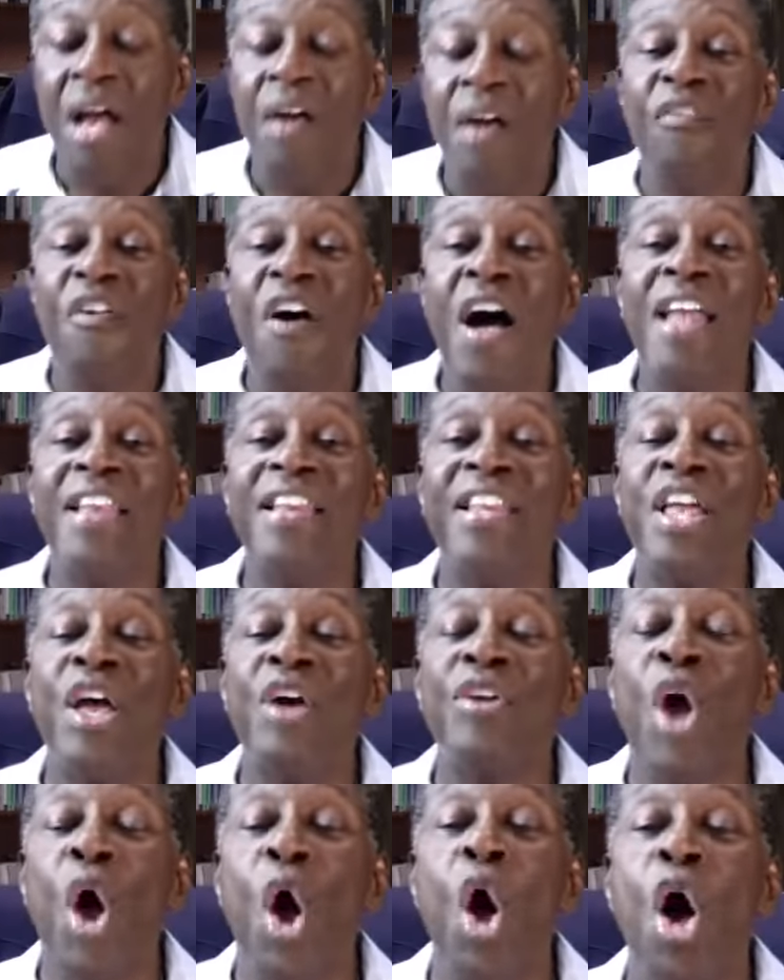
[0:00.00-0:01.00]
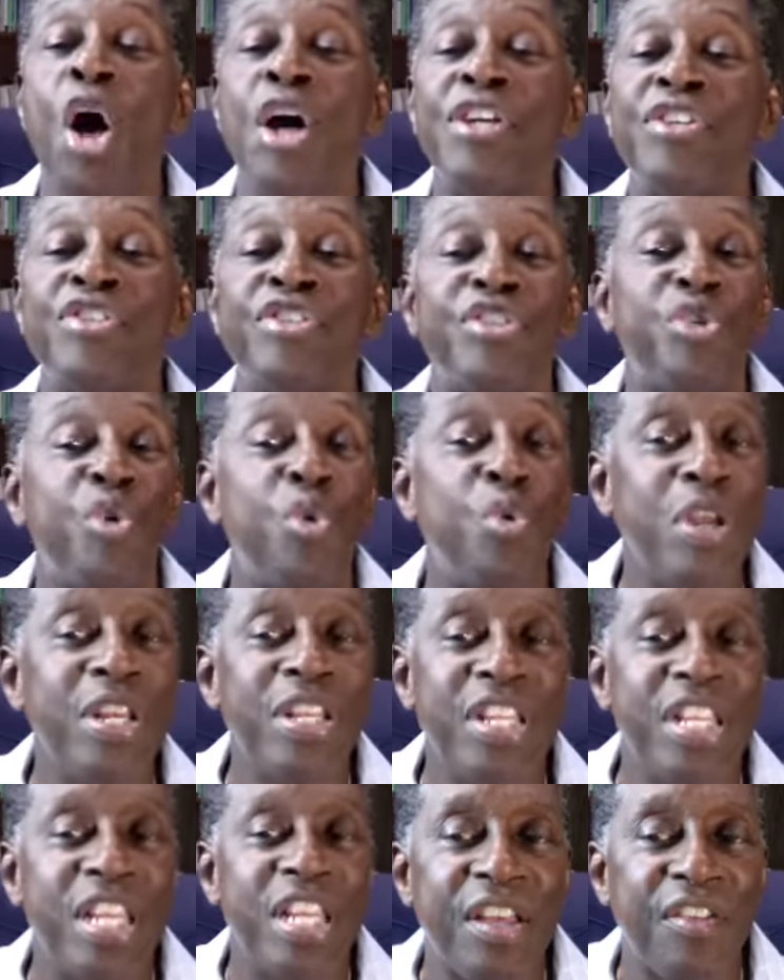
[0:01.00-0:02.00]
Finally, on August
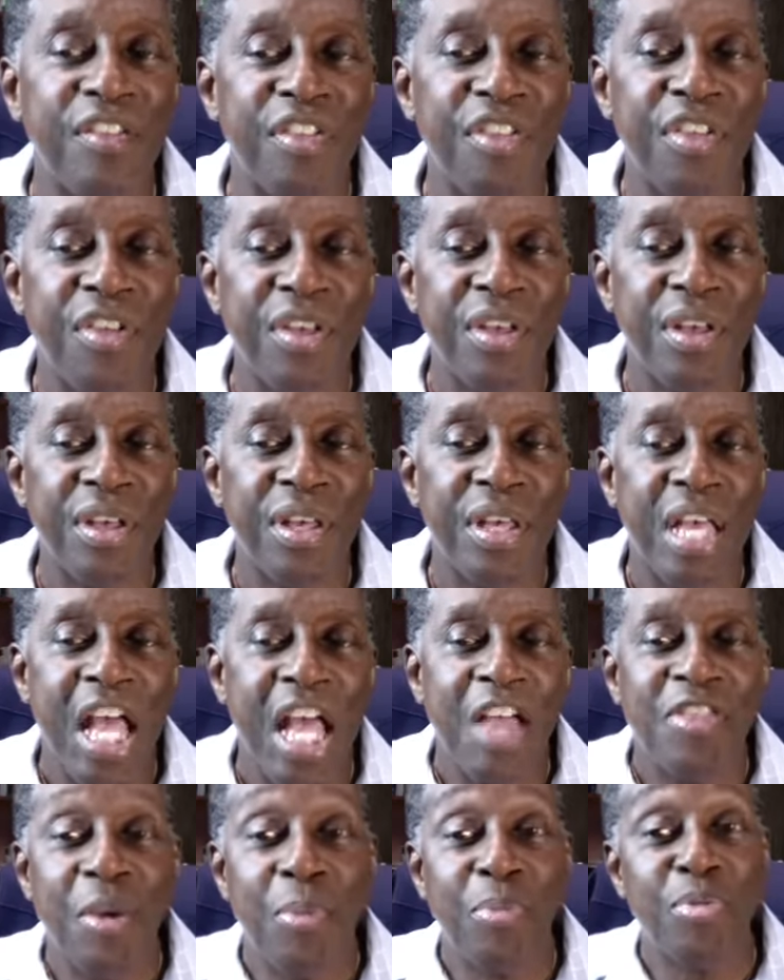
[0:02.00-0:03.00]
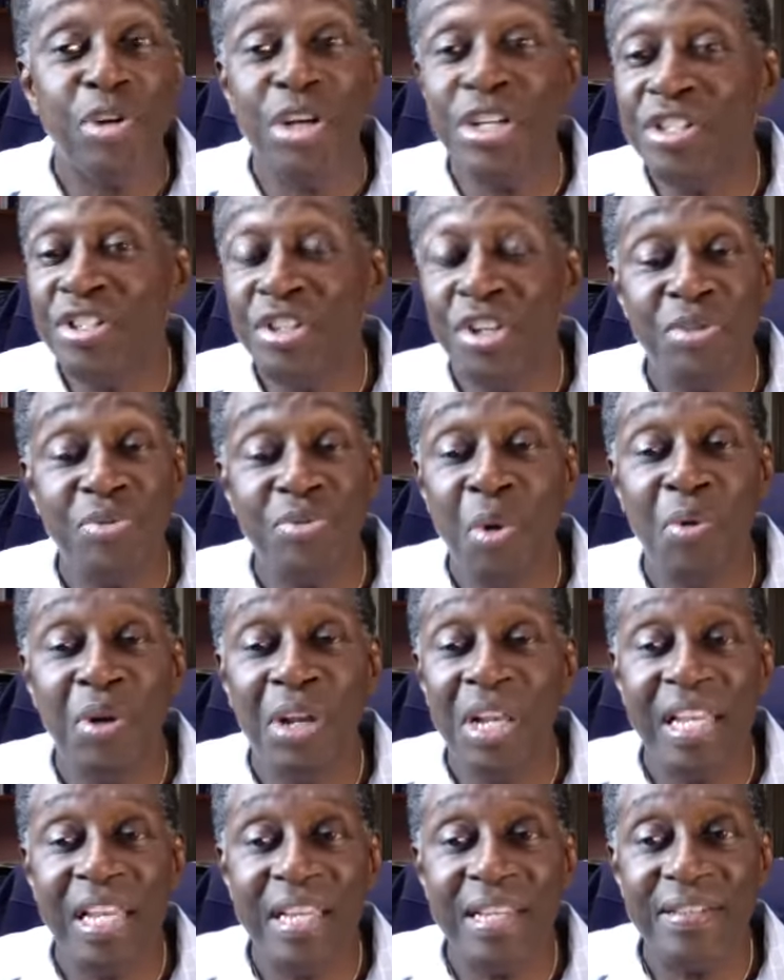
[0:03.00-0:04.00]
20th, the prisoners were
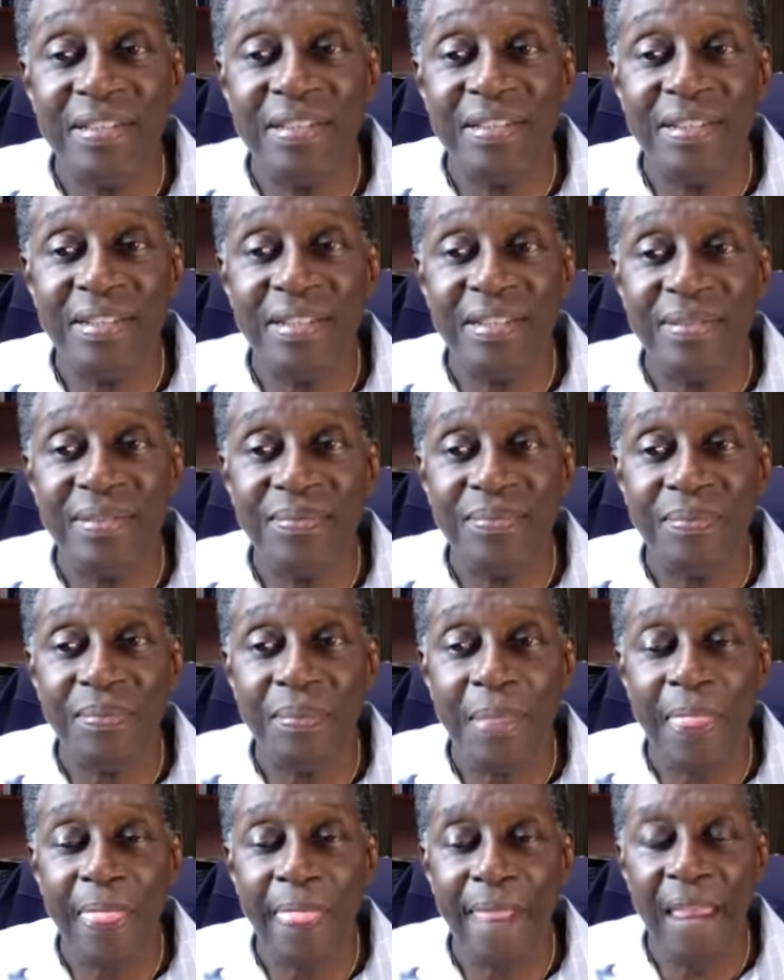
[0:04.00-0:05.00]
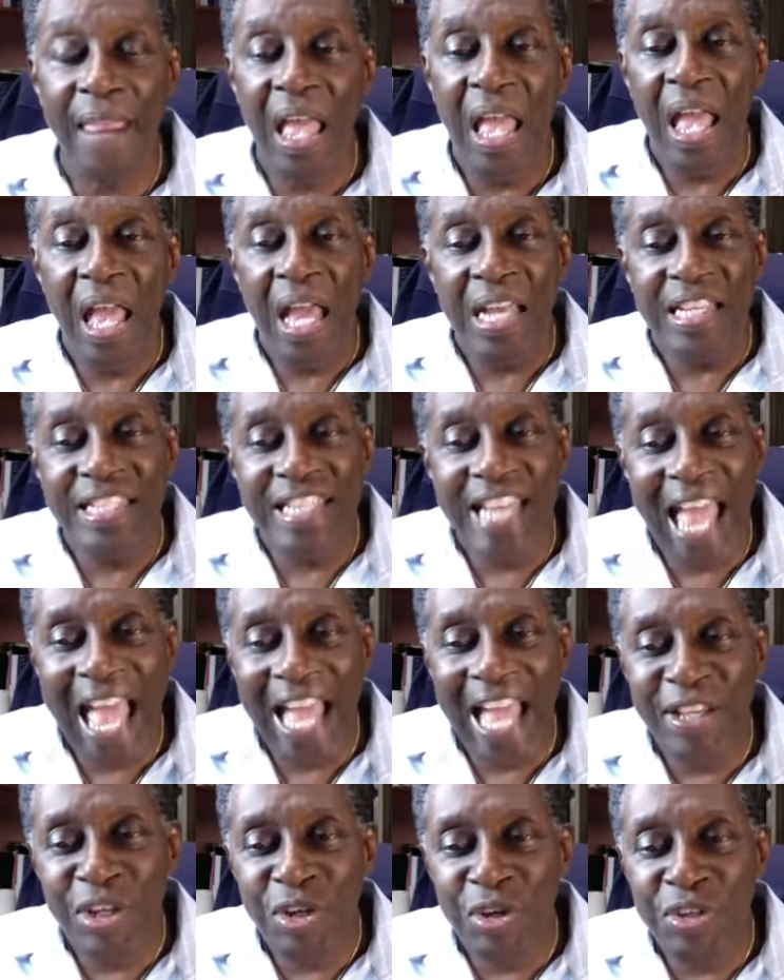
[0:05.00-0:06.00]
released.
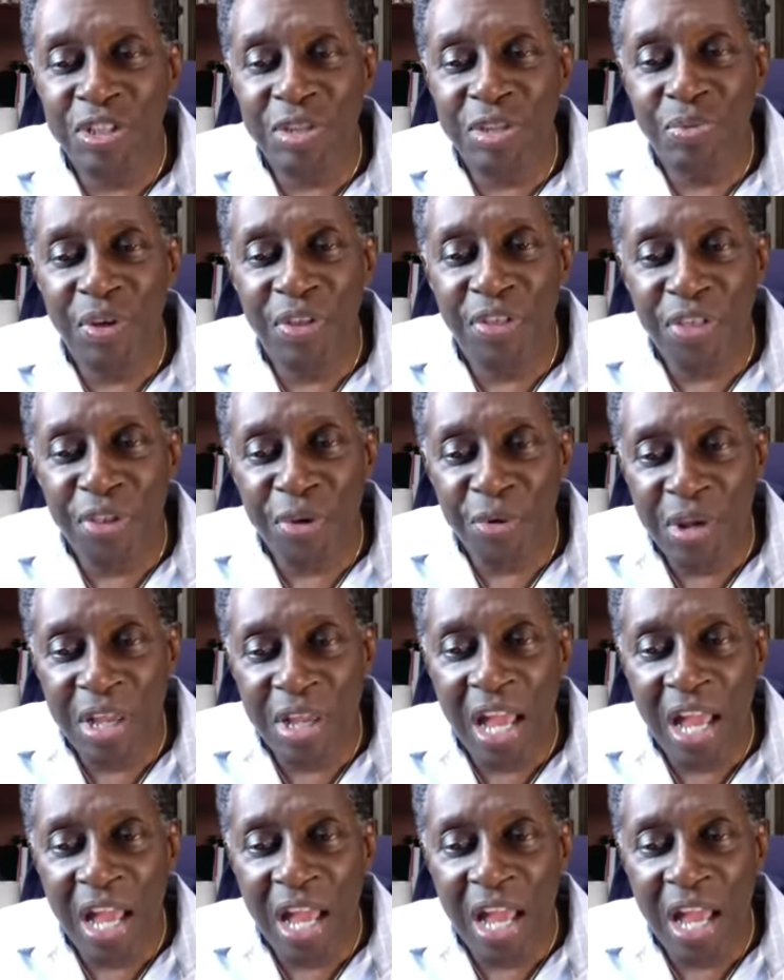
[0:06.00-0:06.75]
Daniels, with three